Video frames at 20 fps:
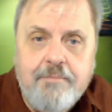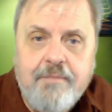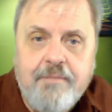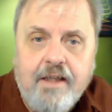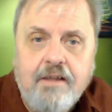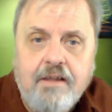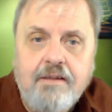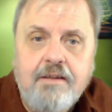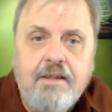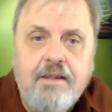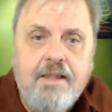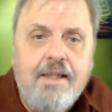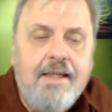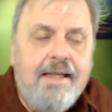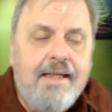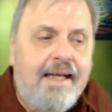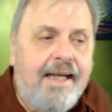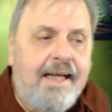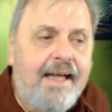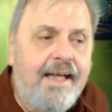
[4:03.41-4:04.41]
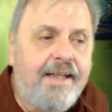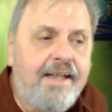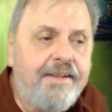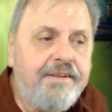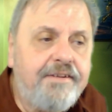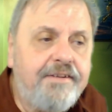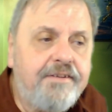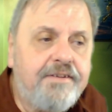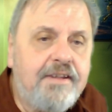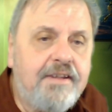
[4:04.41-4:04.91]
your email,
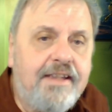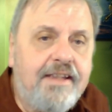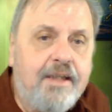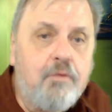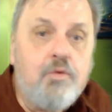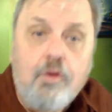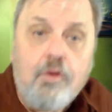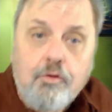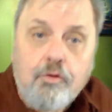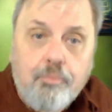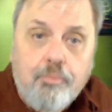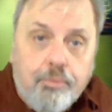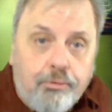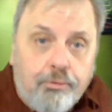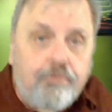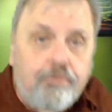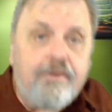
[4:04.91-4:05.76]
and it will